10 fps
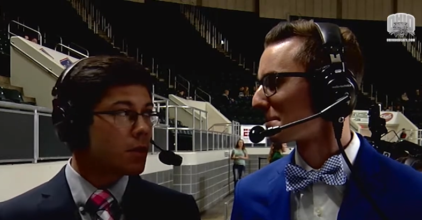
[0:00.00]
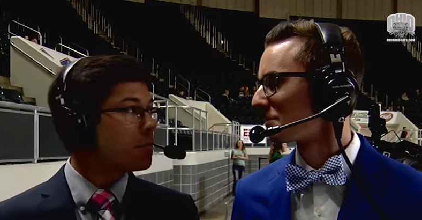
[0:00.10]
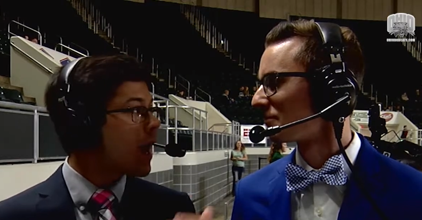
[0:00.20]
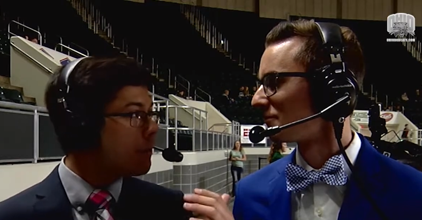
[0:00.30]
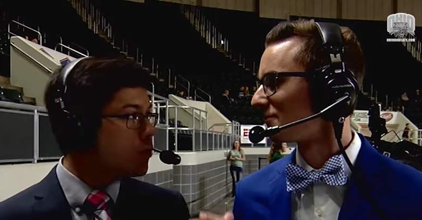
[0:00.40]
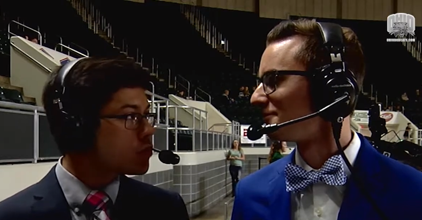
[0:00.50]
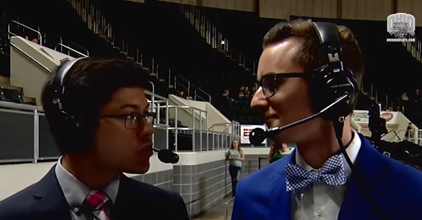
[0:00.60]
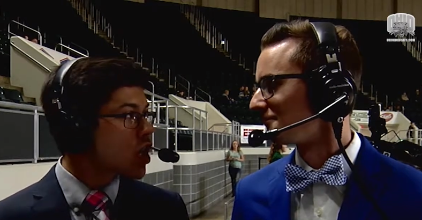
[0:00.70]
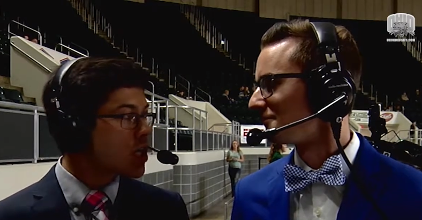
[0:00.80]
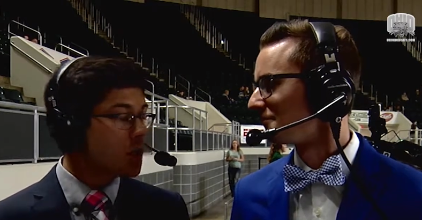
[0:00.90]
Speaker 1: but Bob Boldon
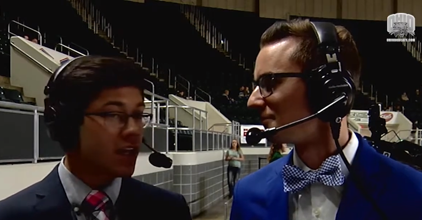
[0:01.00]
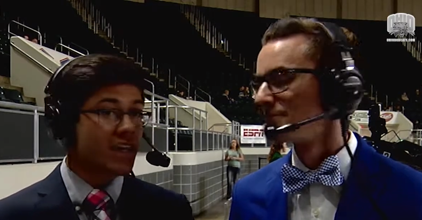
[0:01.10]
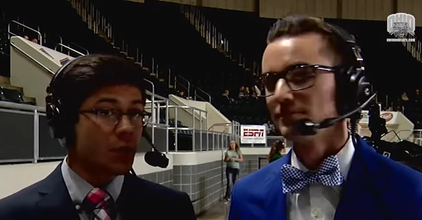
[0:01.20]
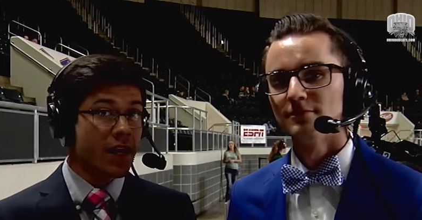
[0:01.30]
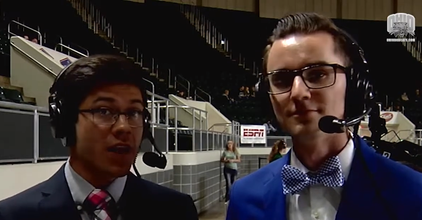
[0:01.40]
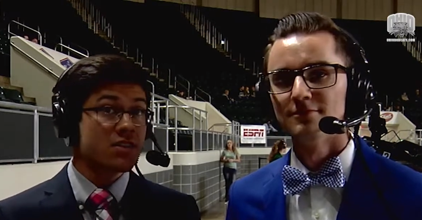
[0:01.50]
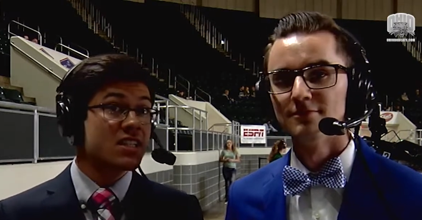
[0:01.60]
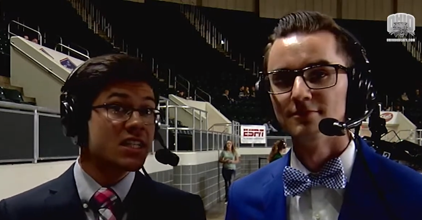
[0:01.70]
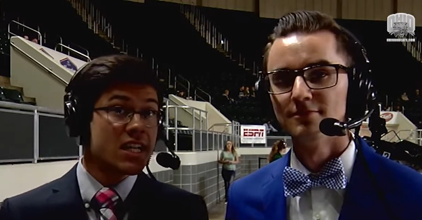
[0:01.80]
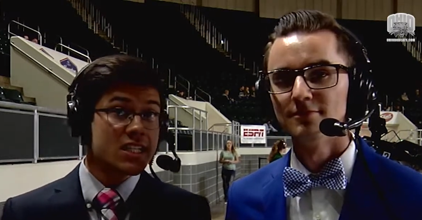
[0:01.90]
talked about it. They were down
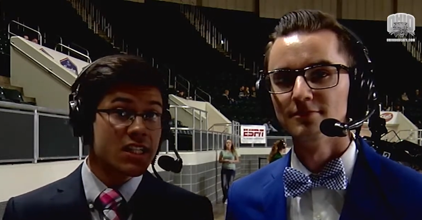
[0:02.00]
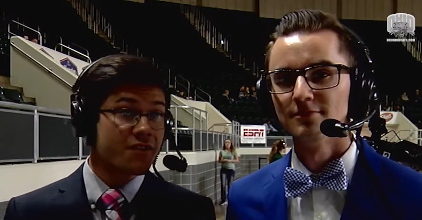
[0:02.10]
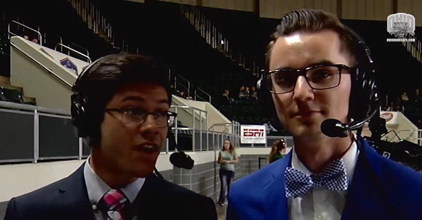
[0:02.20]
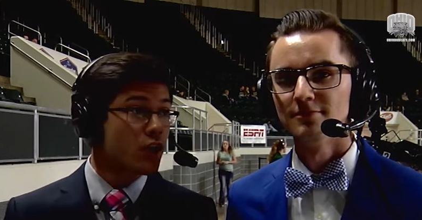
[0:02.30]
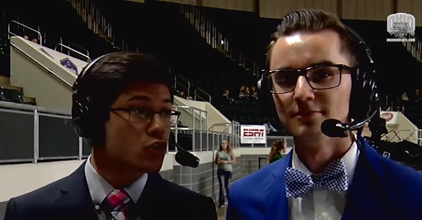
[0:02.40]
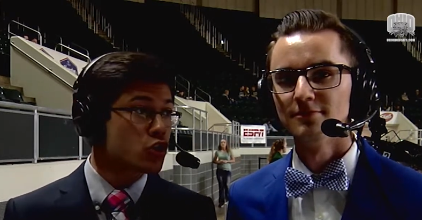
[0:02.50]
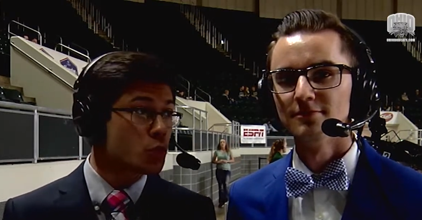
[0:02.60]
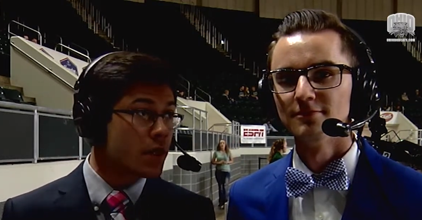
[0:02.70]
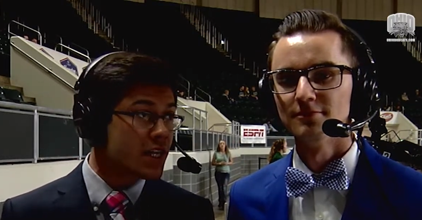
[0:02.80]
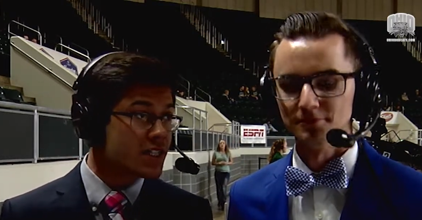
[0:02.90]
six in the final two
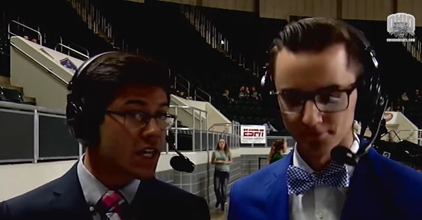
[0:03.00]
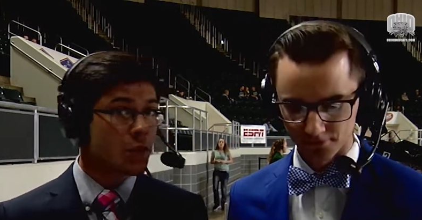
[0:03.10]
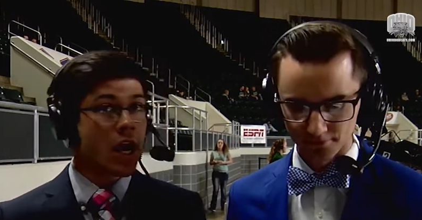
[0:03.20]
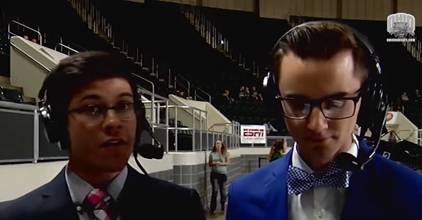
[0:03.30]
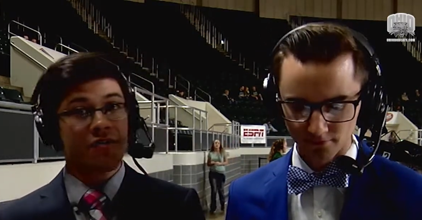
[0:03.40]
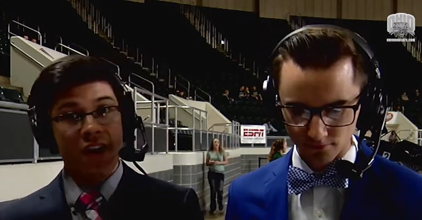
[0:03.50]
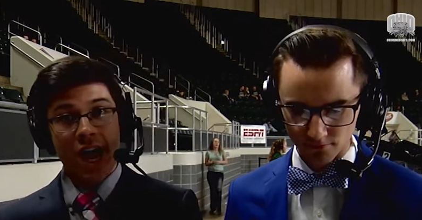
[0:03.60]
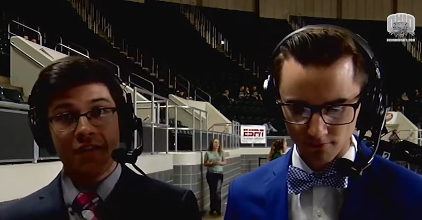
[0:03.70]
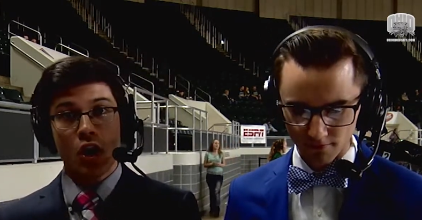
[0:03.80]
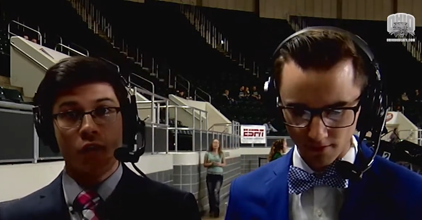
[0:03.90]
minutes. They were down
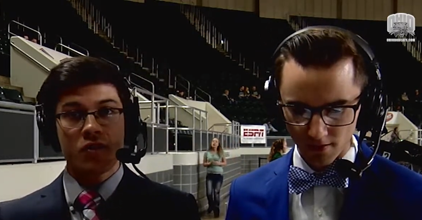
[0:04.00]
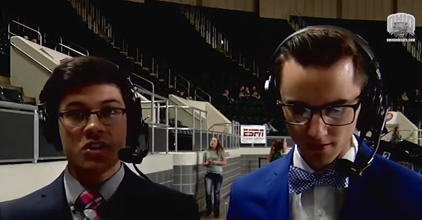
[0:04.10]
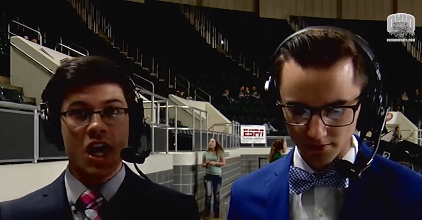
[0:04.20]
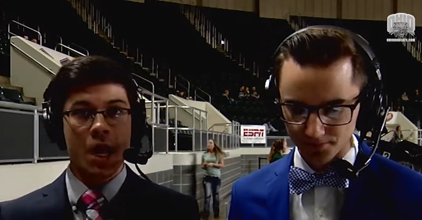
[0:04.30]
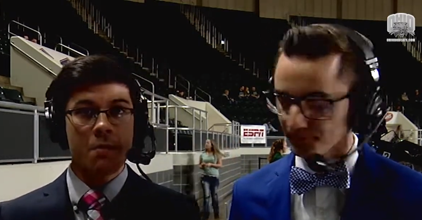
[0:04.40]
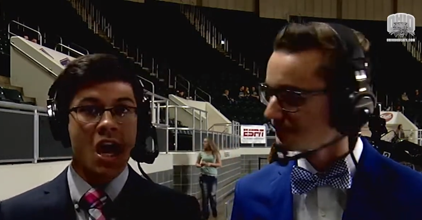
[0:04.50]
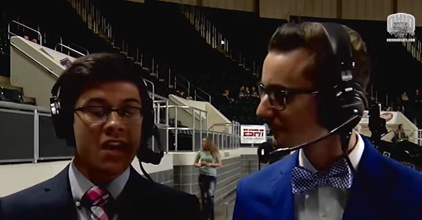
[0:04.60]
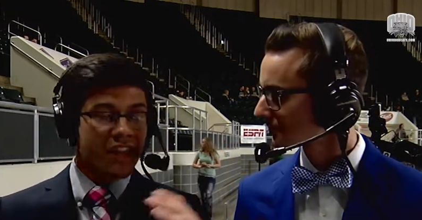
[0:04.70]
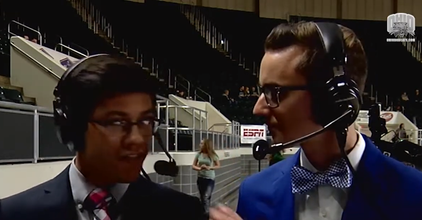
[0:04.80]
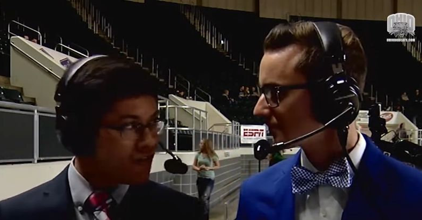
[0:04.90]
five in overtime. They